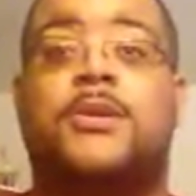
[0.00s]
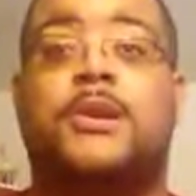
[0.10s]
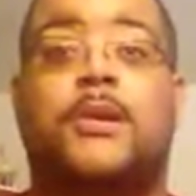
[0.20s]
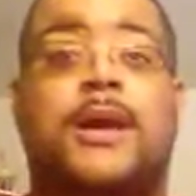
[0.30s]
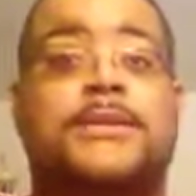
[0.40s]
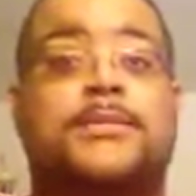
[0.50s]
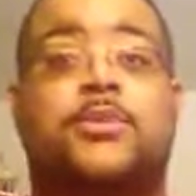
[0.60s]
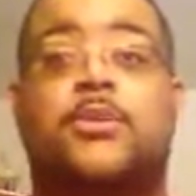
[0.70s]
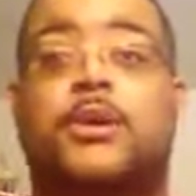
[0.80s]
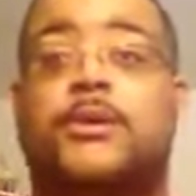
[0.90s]
out and
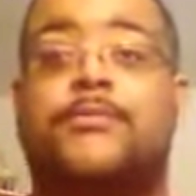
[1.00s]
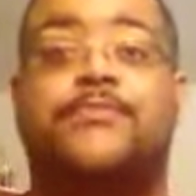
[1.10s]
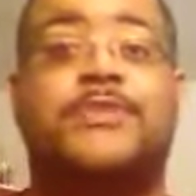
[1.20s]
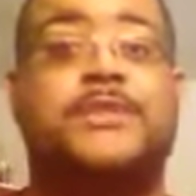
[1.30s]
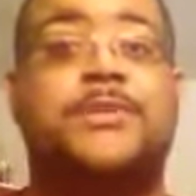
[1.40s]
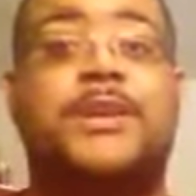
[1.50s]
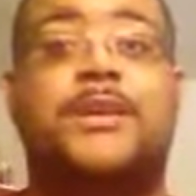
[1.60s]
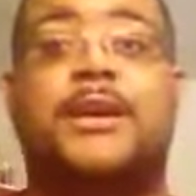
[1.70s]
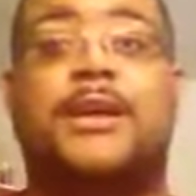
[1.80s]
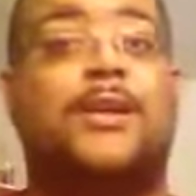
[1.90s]
support Tamia
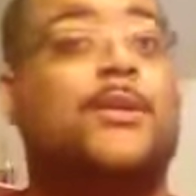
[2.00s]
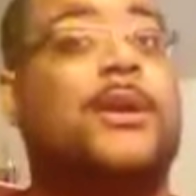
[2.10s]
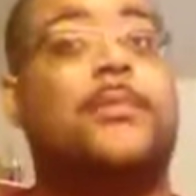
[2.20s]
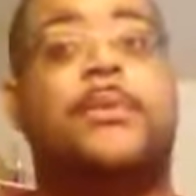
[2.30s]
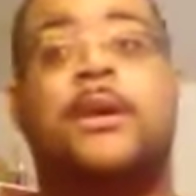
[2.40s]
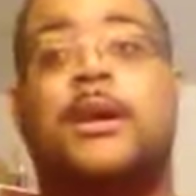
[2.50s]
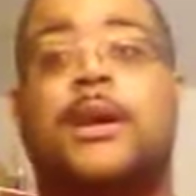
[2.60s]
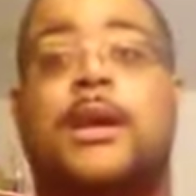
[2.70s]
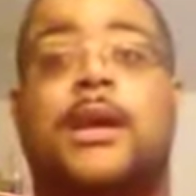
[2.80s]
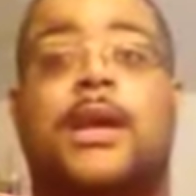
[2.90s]
and hit her up
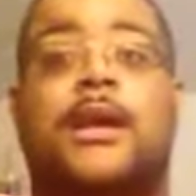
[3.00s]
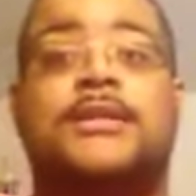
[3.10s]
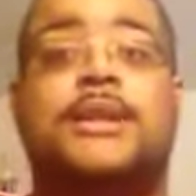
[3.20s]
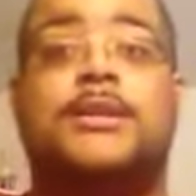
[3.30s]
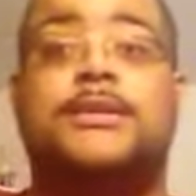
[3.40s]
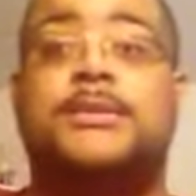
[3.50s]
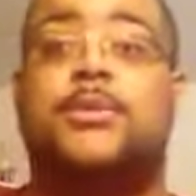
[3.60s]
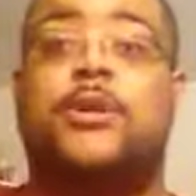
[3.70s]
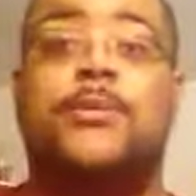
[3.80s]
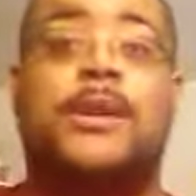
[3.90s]
and continue to
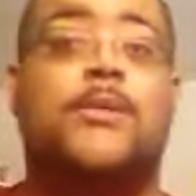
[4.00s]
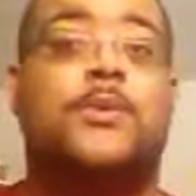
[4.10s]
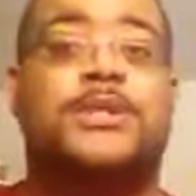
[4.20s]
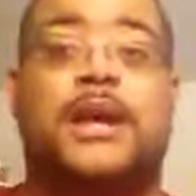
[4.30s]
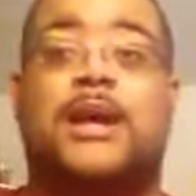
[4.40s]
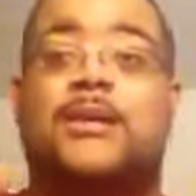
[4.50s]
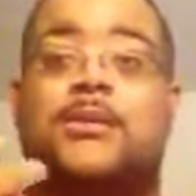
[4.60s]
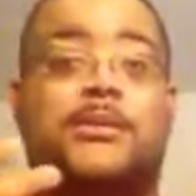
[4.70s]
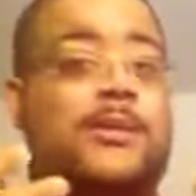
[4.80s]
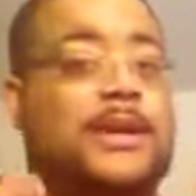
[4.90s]
support me, which I,
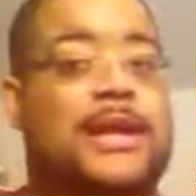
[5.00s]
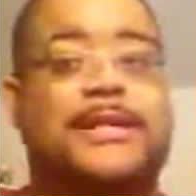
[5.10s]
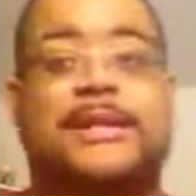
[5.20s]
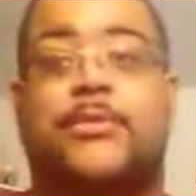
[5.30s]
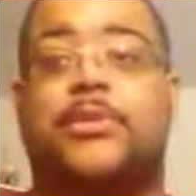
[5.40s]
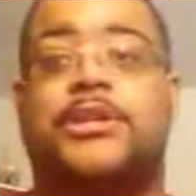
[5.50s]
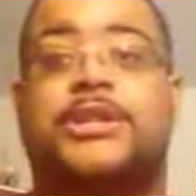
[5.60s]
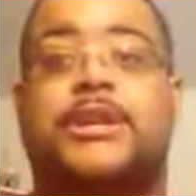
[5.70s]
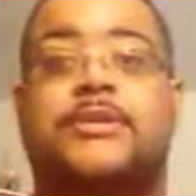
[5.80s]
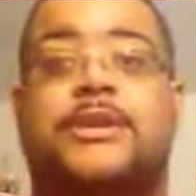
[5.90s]
you know, like I said,
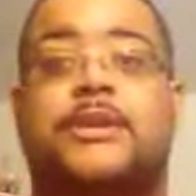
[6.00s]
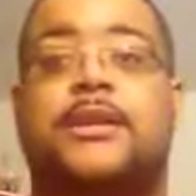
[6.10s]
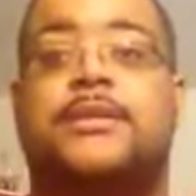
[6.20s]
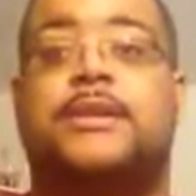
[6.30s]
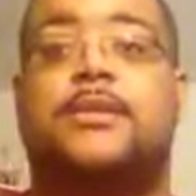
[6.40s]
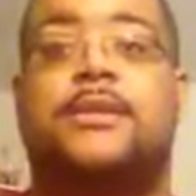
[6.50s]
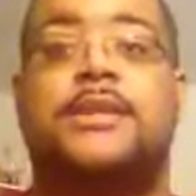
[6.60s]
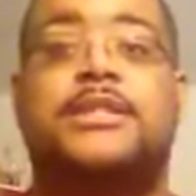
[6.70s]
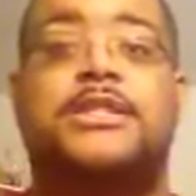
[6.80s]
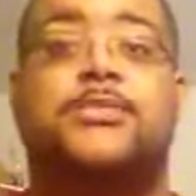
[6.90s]
appreciate you dearly. So
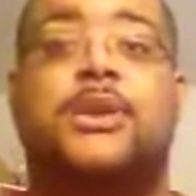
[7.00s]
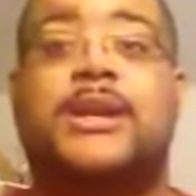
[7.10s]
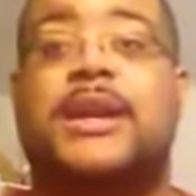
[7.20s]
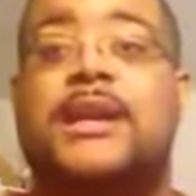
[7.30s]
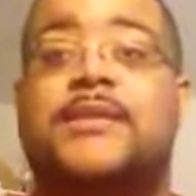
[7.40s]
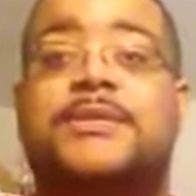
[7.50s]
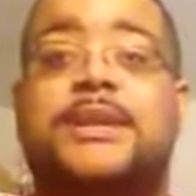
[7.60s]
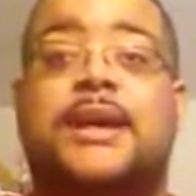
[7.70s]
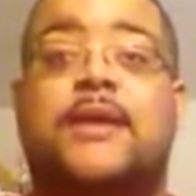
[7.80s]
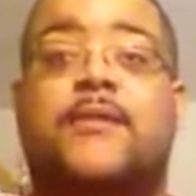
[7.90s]
this is your boy Kenneth
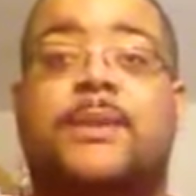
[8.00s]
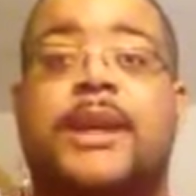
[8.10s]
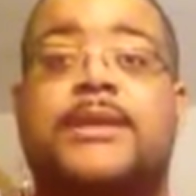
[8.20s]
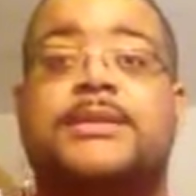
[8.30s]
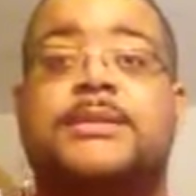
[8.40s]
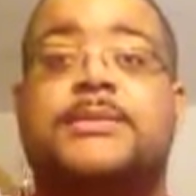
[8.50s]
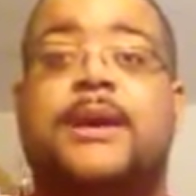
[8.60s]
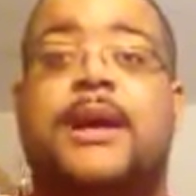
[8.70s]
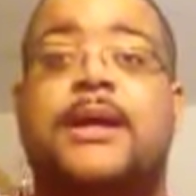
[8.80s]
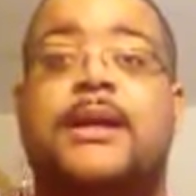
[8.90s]
signing off from the KTookes
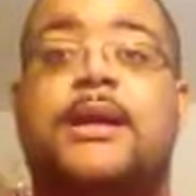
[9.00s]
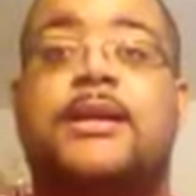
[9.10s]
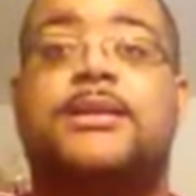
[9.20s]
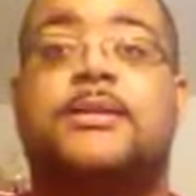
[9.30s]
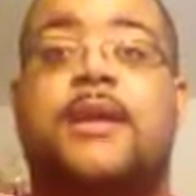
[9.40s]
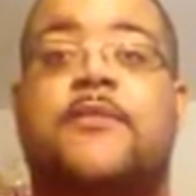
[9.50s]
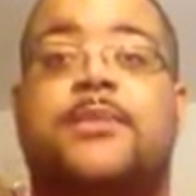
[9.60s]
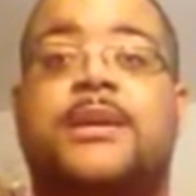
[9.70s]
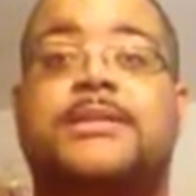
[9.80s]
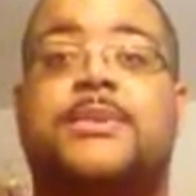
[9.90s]
Spot. So you have a
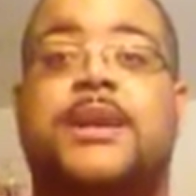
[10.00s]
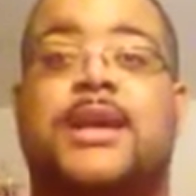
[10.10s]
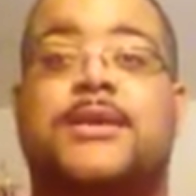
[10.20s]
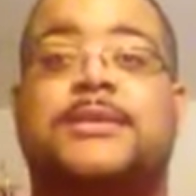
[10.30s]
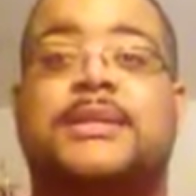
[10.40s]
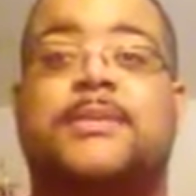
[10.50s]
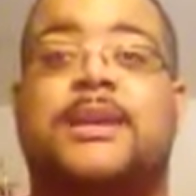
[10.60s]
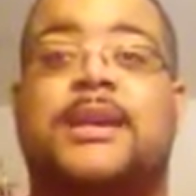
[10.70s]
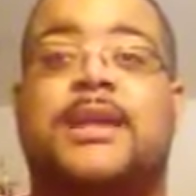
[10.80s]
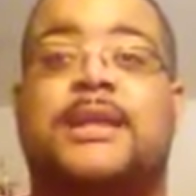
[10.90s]
blessed one, and you'll see me
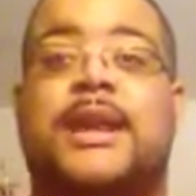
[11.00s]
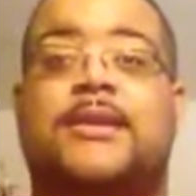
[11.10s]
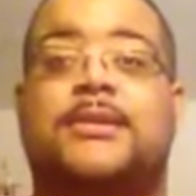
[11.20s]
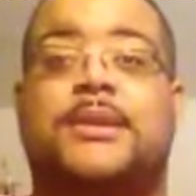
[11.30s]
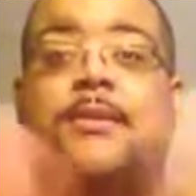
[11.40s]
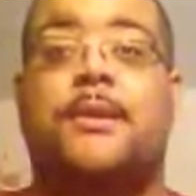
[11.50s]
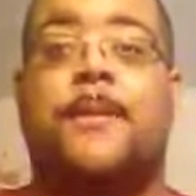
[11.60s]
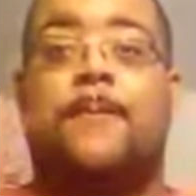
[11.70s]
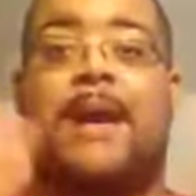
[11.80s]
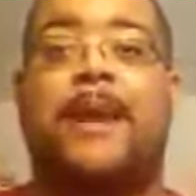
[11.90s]
again later. So
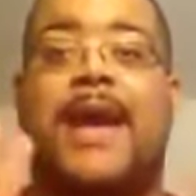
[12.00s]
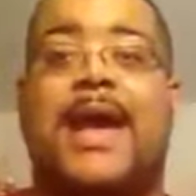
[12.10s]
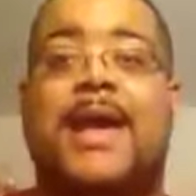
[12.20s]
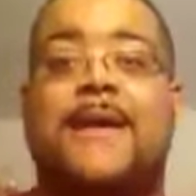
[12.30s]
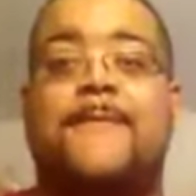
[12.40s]
bye bye.